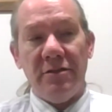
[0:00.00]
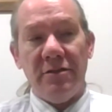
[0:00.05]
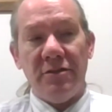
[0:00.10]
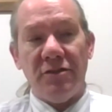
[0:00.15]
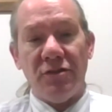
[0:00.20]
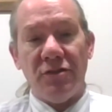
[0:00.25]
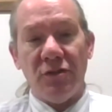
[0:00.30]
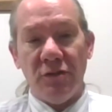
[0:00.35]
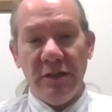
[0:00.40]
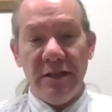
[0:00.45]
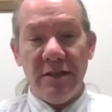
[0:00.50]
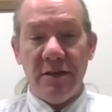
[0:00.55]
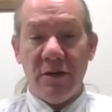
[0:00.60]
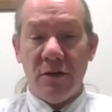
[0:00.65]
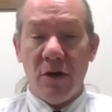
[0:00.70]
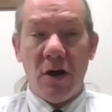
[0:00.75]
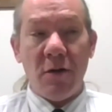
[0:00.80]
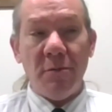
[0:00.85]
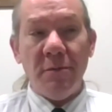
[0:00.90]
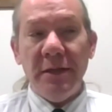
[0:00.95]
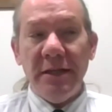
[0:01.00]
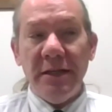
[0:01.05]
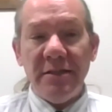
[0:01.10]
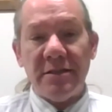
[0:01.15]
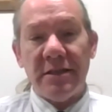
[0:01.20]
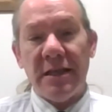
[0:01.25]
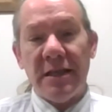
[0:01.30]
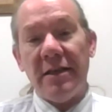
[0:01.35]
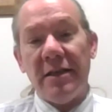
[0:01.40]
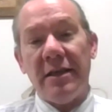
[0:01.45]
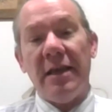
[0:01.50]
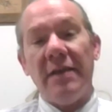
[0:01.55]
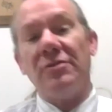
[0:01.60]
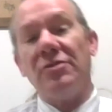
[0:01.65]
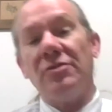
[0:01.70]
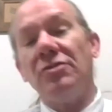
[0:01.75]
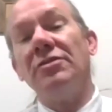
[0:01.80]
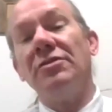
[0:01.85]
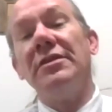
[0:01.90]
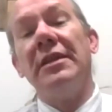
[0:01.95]
Certainly, there are many skin
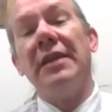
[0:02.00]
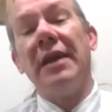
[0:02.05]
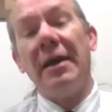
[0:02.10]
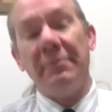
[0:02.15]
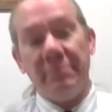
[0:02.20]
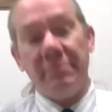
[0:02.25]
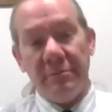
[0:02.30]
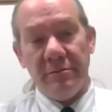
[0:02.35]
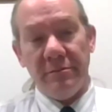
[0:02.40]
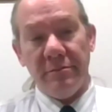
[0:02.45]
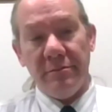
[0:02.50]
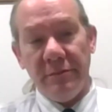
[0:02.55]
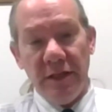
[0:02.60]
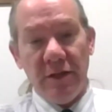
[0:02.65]
cancers that I'm